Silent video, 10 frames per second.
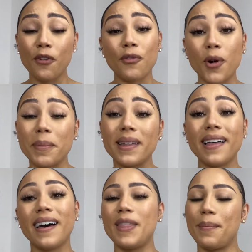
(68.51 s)

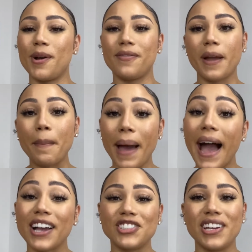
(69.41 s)
formula, the perfect
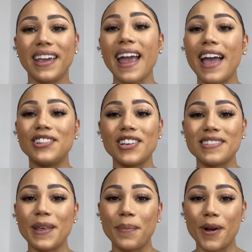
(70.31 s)
packaging, and
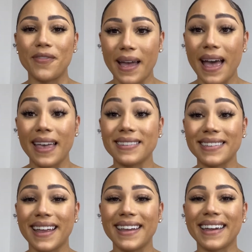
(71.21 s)
just the perfect
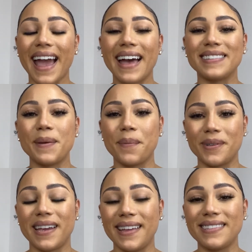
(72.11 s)
aesthetic as it
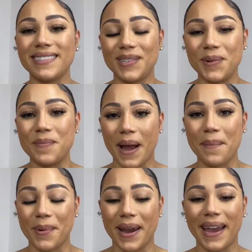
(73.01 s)
pertains to my
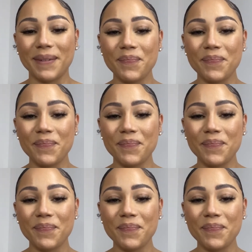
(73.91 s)
brand.